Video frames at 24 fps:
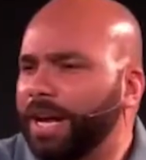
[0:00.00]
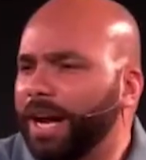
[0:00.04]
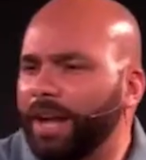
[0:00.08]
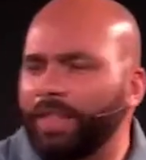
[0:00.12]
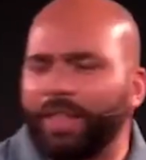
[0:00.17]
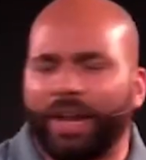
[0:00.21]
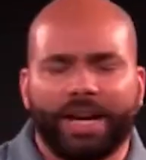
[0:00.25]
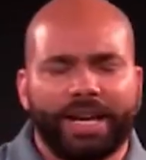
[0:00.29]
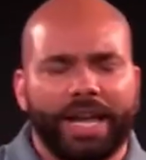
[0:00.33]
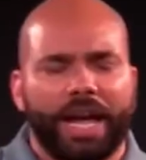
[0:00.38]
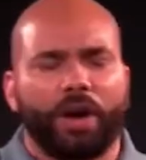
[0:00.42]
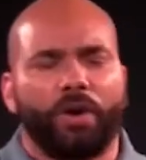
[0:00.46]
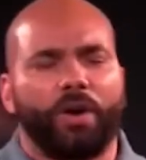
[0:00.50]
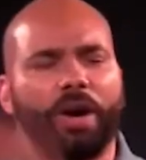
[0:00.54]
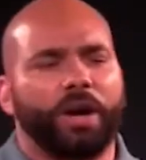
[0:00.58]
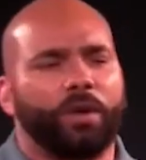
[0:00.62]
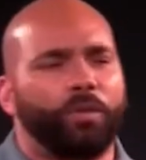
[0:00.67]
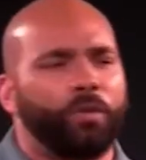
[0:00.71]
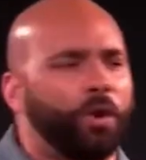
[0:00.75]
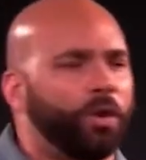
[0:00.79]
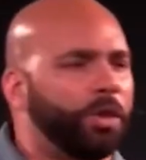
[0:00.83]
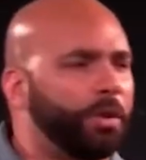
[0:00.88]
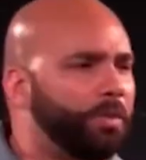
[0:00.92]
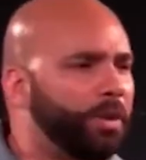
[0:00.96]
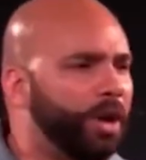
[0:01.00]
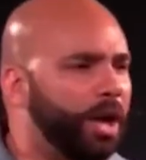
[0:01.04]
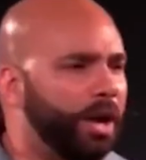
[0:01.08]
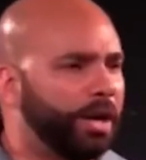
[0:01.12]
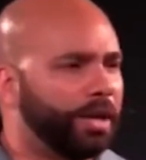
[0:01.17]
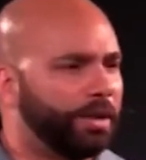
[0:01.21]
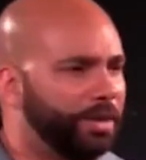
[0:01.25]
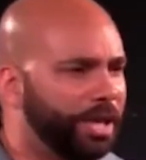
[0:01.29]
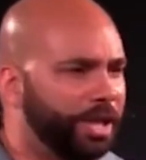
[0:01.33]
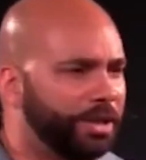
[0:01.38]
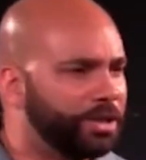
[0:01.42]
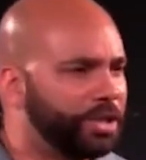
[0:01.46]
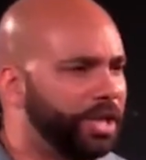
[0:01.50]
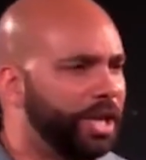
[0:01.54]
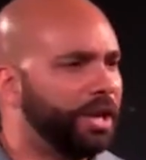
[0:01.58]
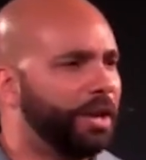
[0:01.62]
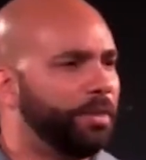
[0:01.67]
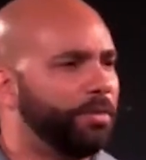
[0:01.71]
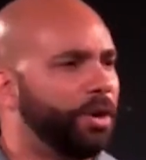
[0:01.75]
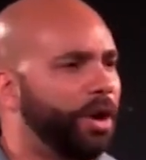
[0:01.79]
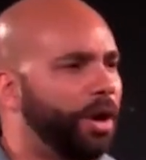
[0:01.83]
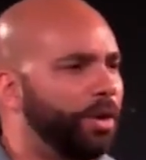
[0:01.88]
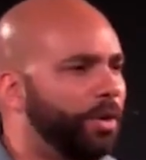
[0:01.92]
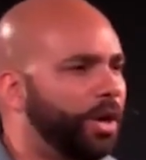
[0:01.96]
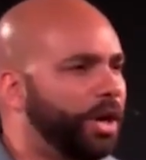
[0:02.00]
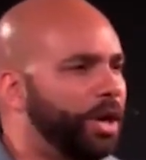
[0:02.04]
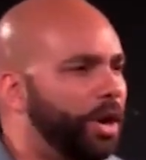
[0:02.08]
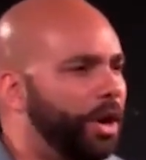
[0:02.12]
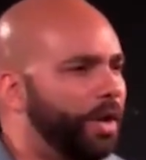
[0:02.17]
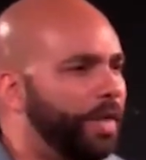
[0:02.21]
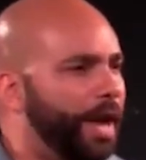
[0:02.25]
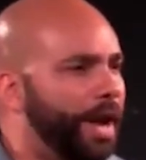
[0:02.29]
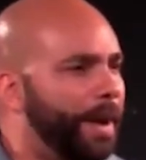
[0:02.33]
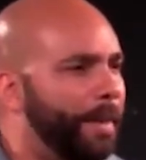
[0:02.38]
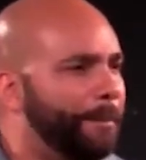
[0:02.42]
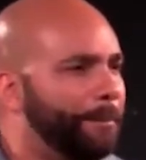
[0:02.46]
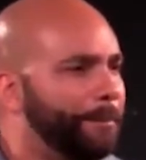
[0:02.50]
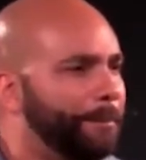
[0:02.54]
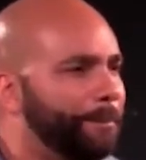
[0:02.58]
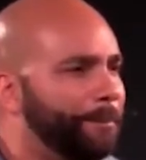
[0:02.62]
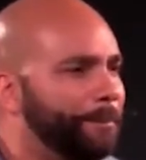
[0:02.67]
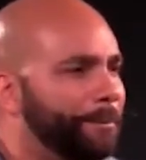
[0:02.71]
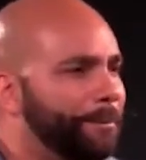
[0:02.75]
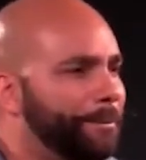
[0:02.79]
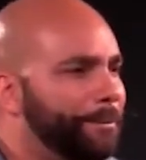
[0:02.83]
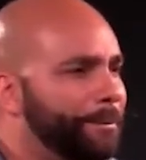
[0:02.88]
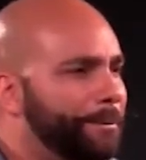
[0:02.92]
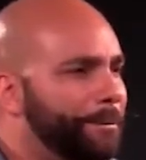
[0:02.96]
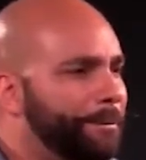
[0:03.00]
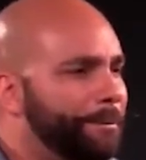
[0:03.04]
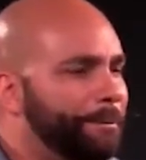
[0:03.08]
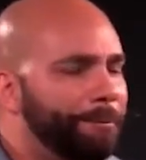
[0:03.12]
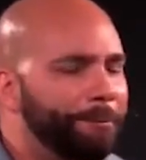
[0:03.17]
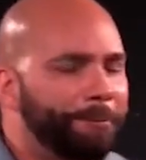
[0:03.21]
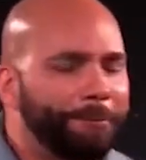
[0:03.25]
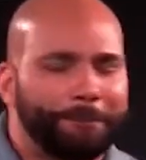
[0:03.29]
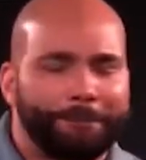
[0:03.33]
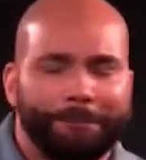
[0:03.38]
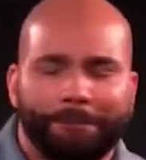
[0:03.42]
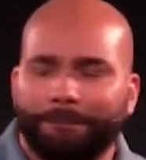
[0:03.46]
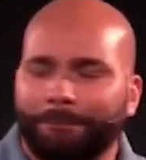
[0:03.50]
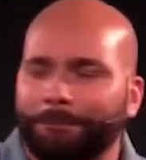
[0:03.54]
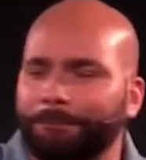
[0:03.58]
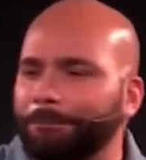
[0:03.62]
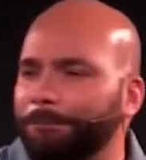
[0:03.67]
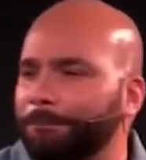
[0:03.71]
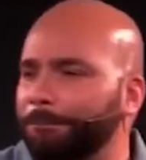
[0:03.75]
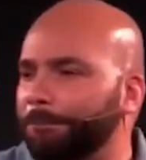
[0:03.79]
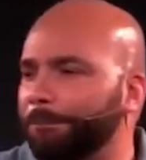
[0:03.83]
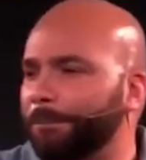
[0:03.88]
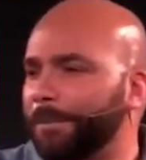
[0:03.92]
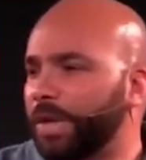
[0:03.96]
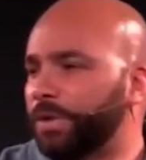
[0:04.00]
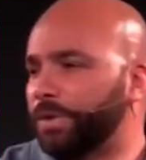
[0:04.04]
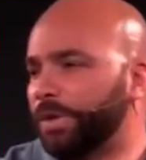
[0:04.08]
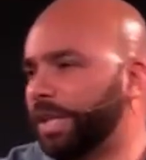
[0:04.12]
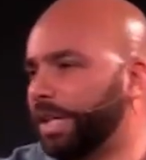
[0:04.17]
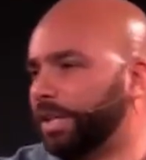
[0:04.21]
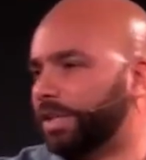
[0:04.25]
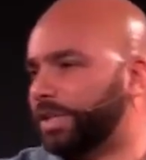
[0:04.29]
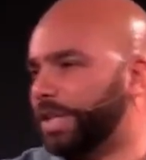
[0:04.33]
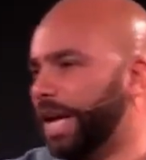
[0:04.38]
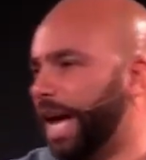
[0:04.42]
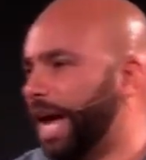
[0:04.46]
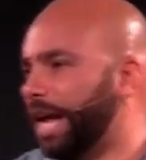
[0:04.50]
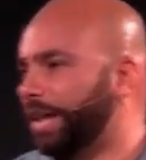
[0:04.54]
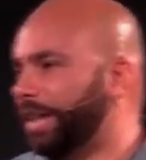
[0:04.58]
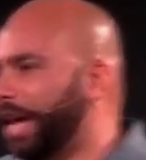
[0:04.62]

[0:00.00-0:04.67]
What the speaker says: And they're like, yeah, go ahead and roll the blunt. Man, shut up, bro. I don't want to hear all that. That's what they said.